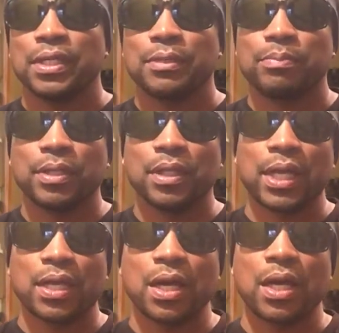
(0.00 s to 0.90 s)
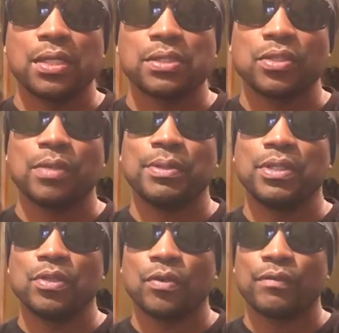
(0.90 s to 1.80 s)
hit the bell icon so you can be
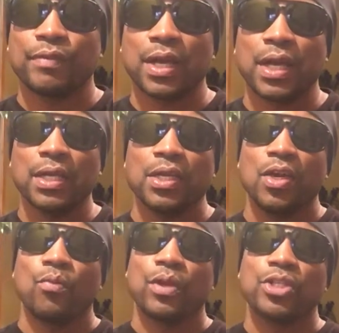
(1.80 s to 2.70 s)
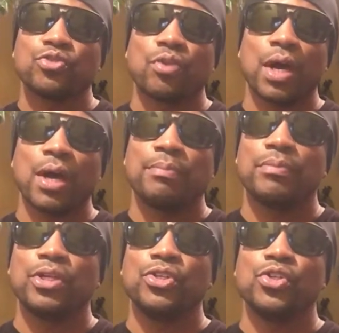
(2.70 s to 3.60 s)
notified when I drop
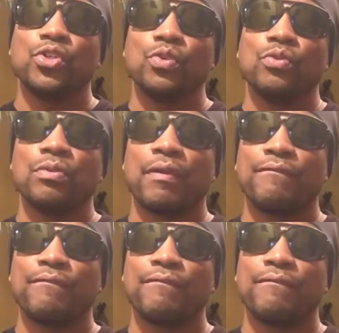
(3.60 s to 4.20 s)
a new